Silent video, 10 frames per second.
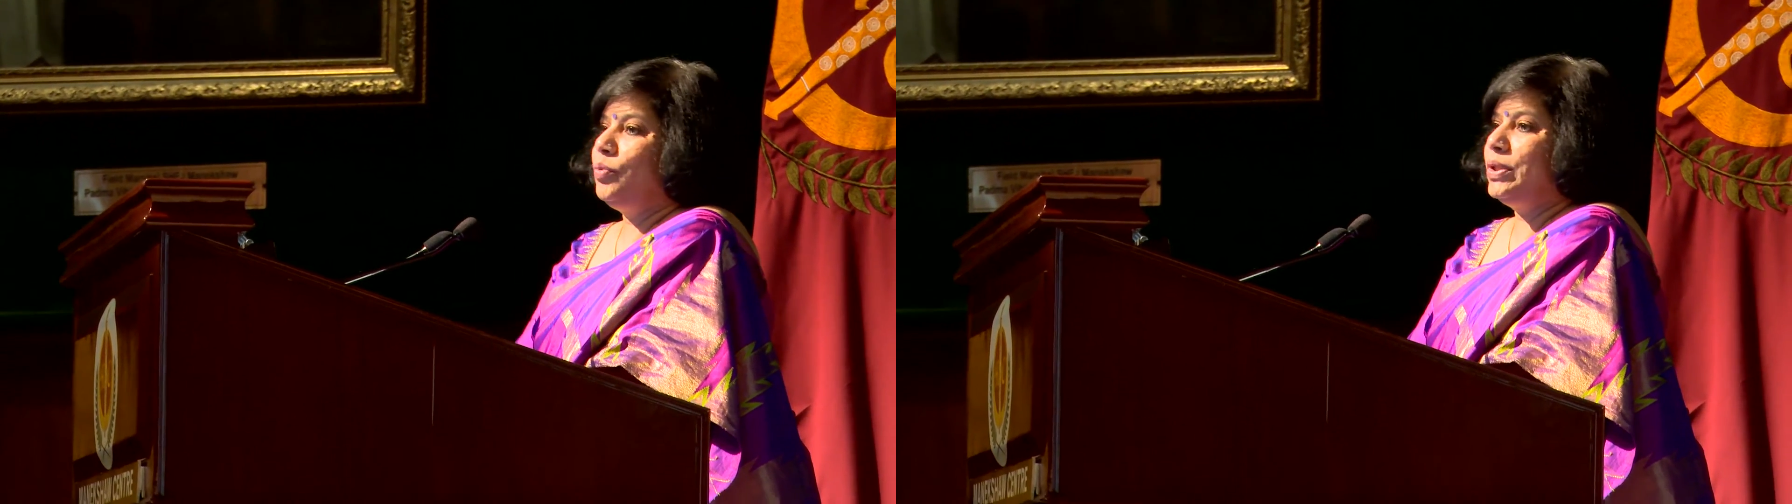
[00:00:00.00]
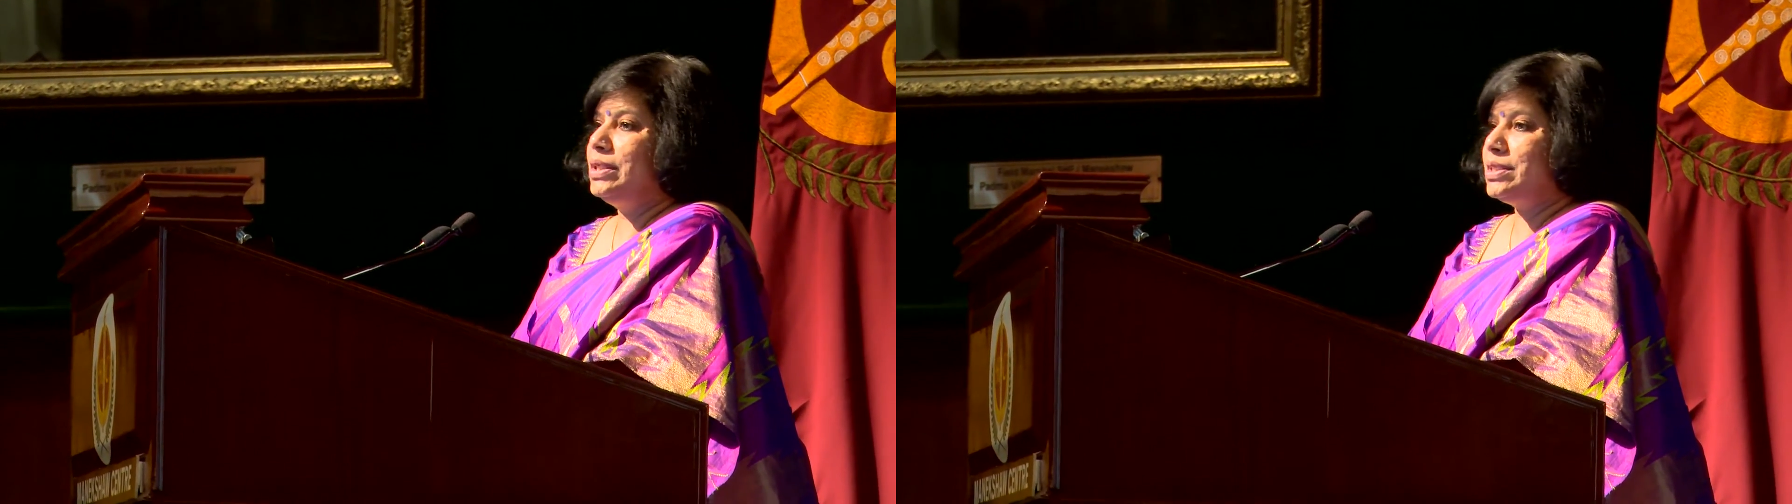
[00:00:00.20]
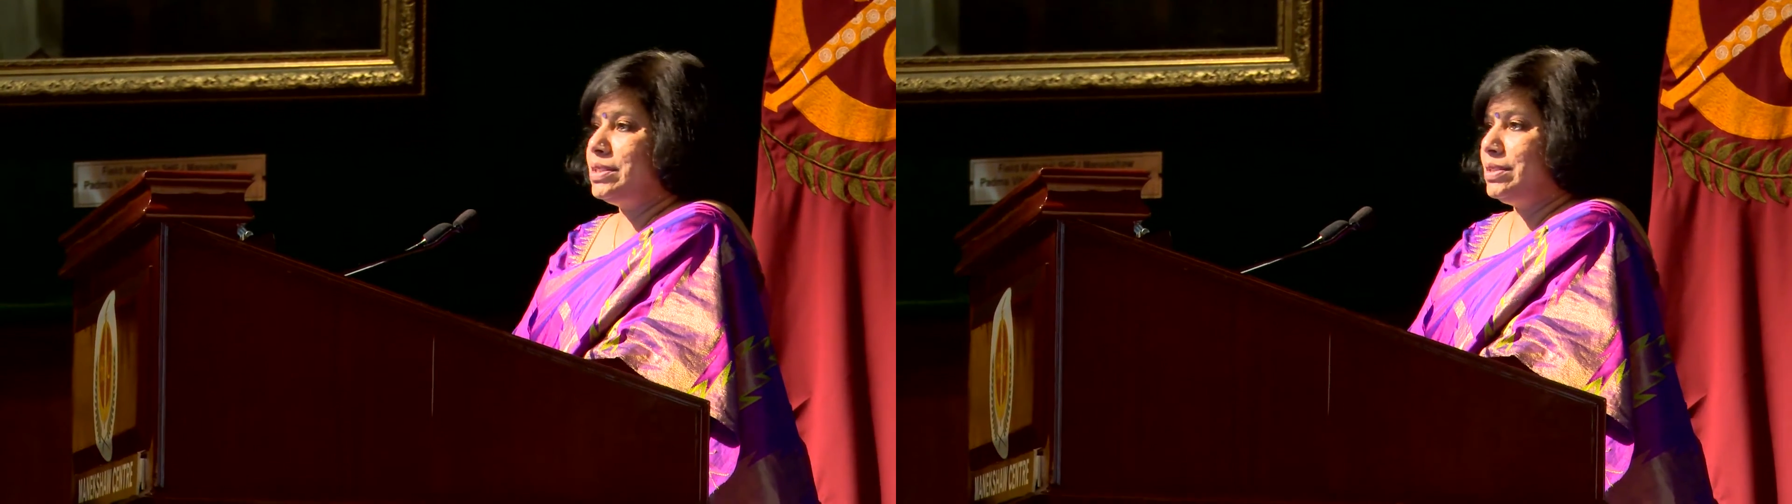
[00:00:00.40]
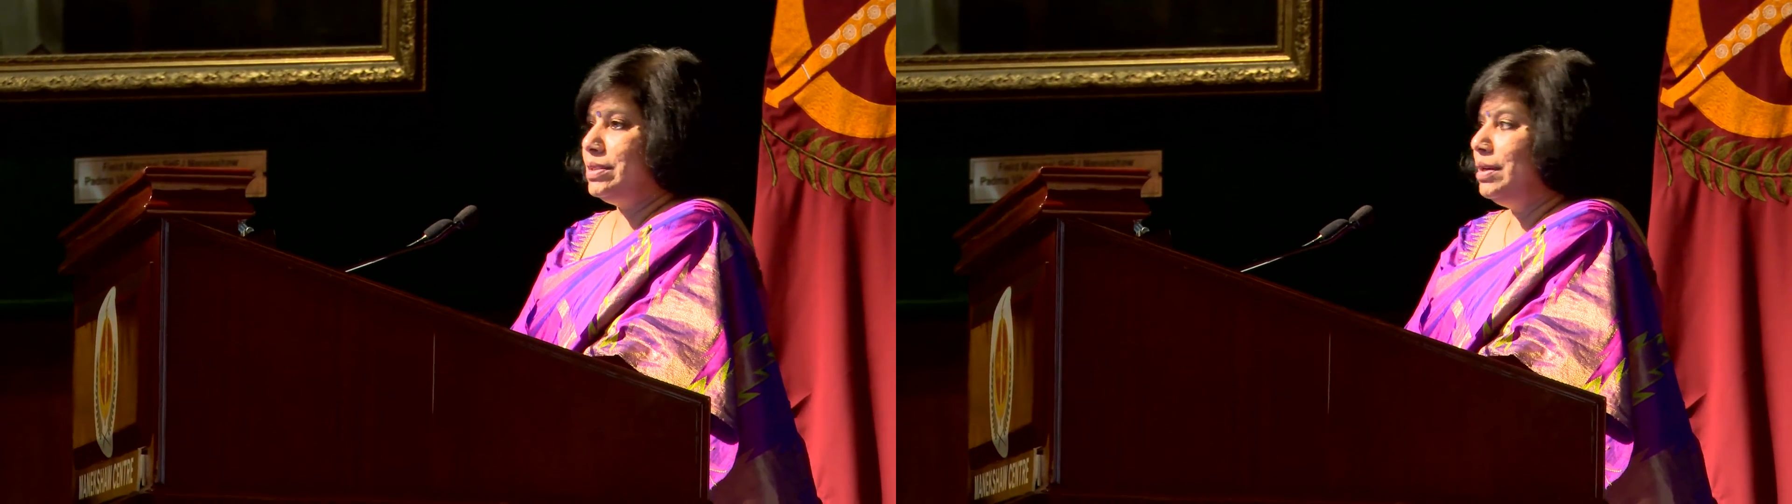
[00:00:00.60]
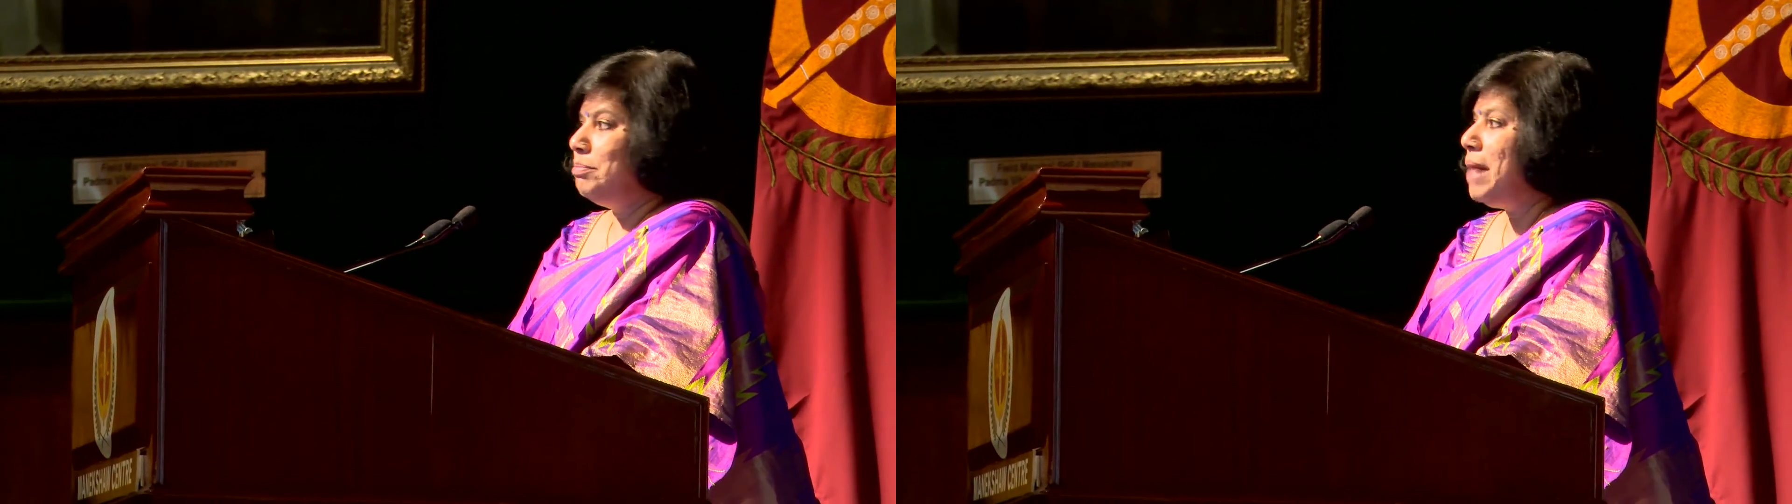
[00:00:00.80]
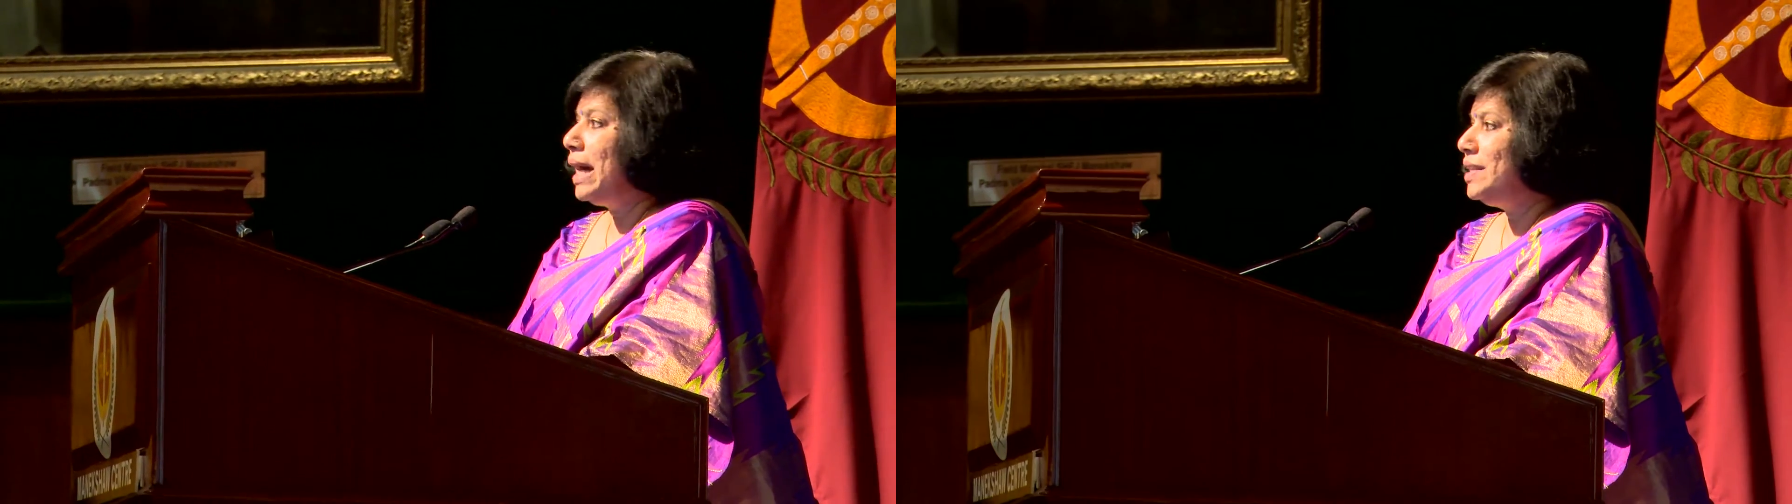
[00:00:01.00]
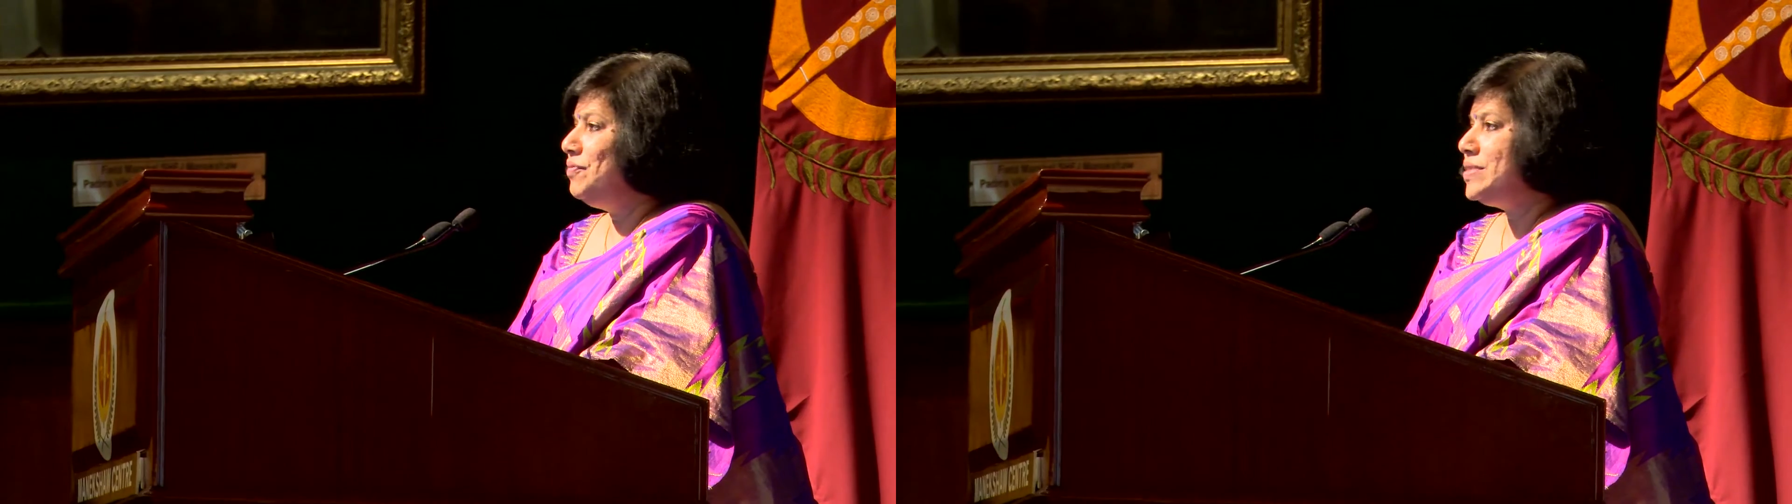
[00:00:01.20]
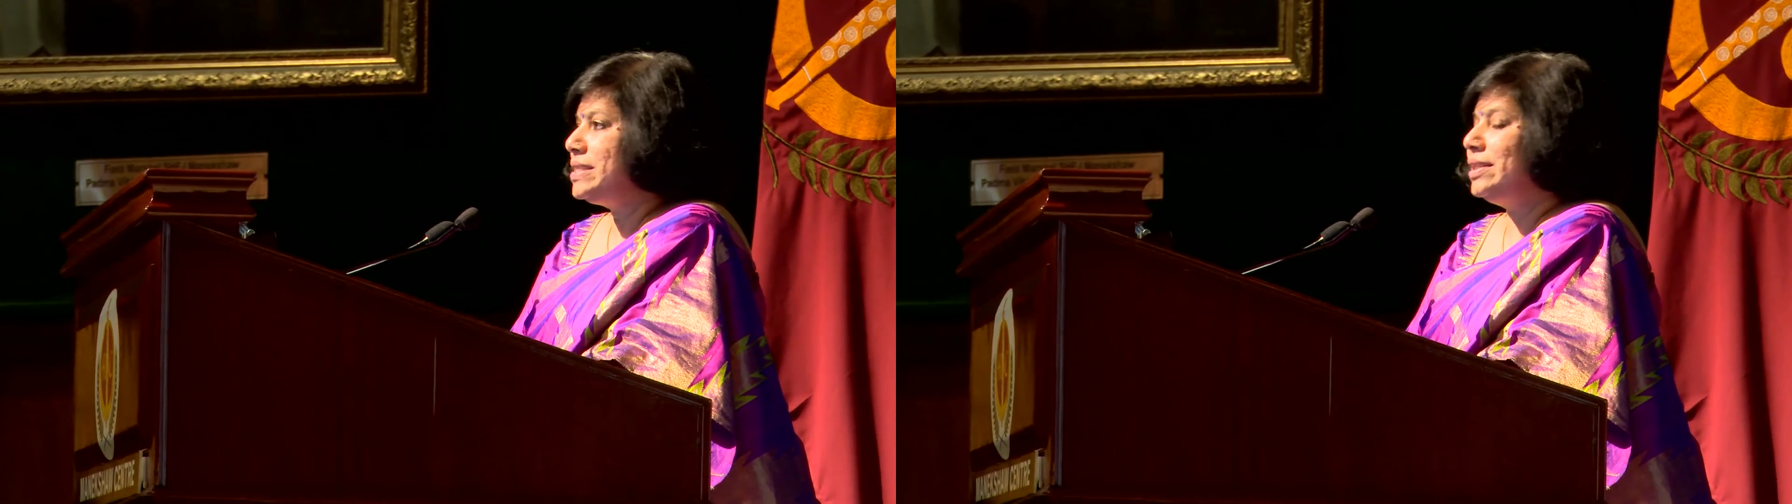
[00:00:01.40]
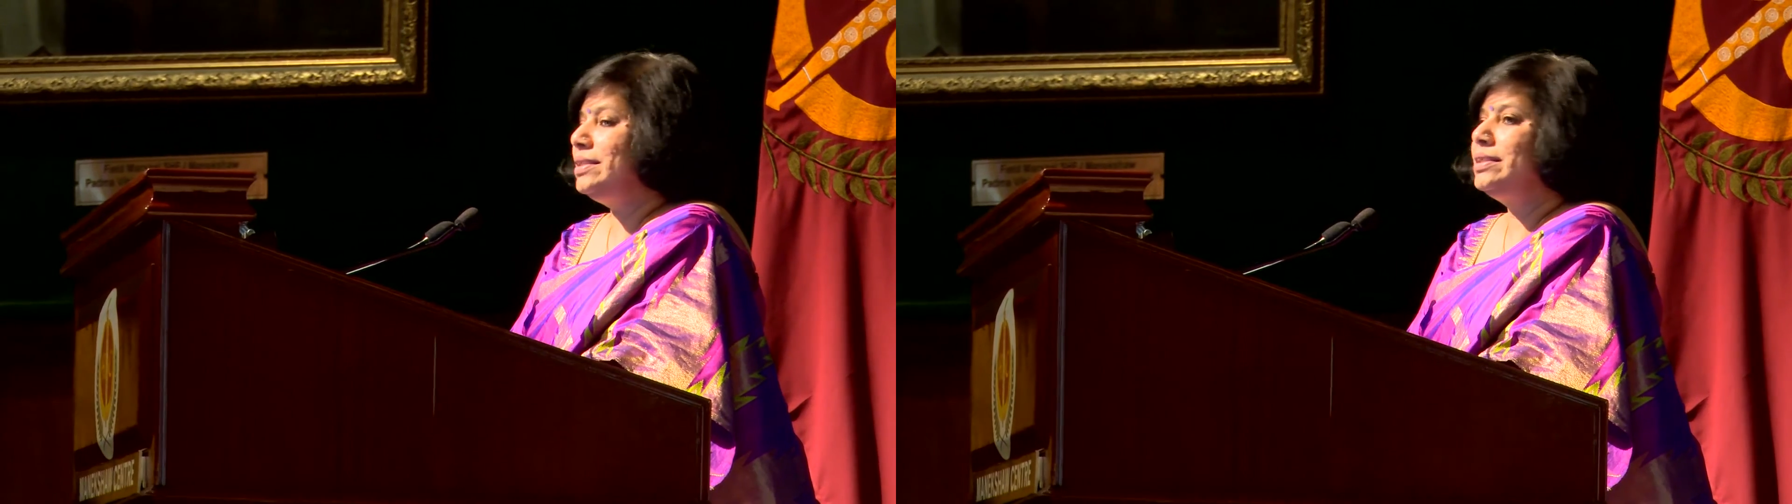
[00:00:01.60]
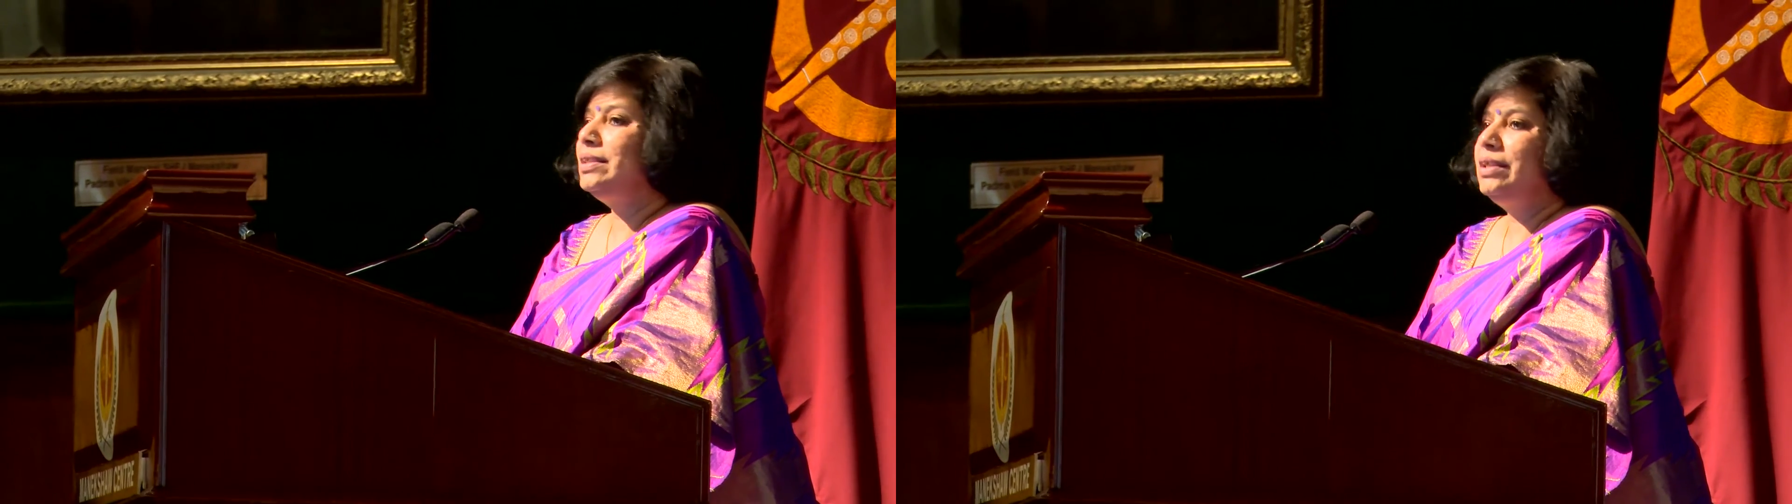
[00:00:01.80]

with this magnificent